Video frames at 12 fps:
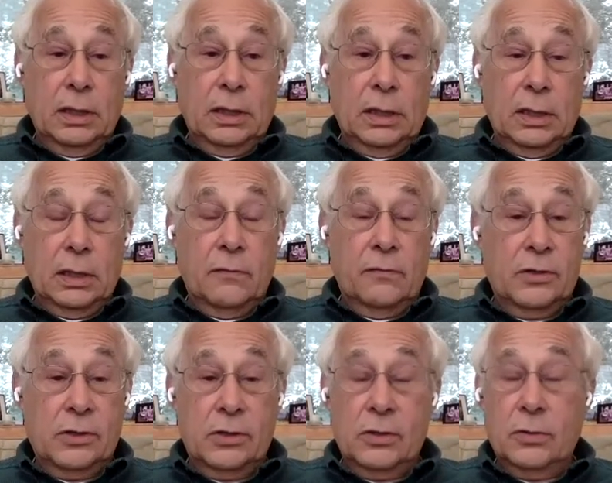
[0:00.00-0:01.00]

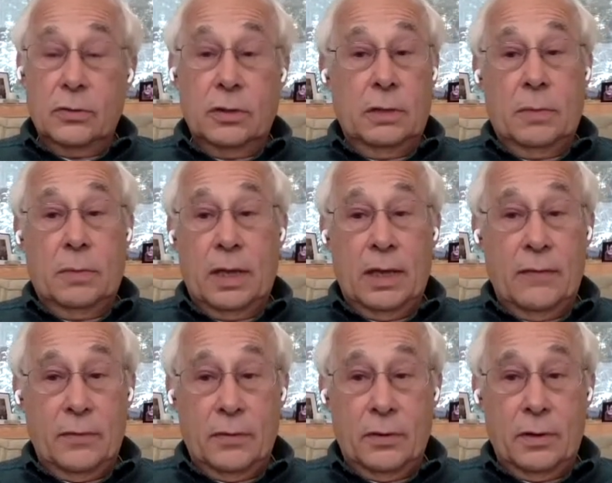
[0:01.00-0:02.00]
confiscatory
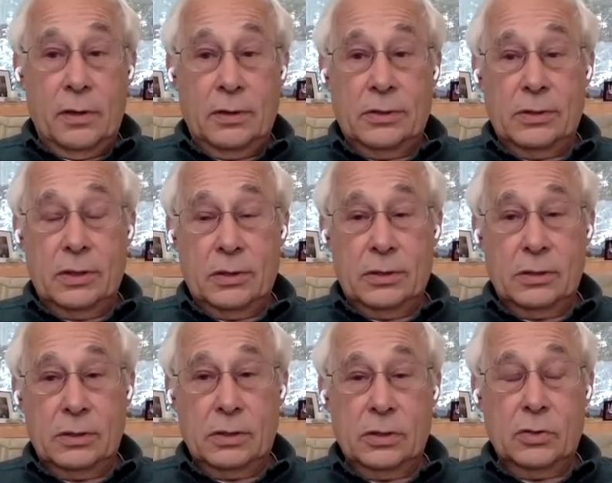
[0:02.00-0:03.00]
behavior. It's
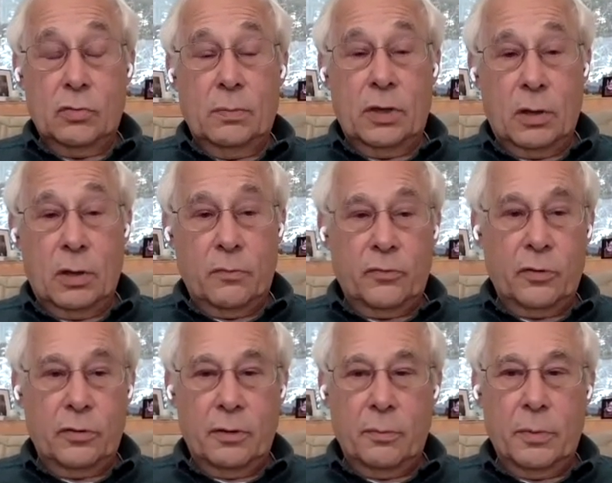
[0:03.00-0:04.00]
extremely
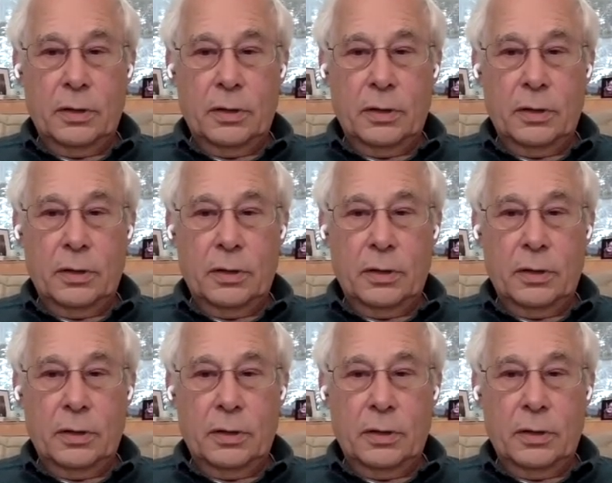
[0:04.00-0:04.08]
harmful.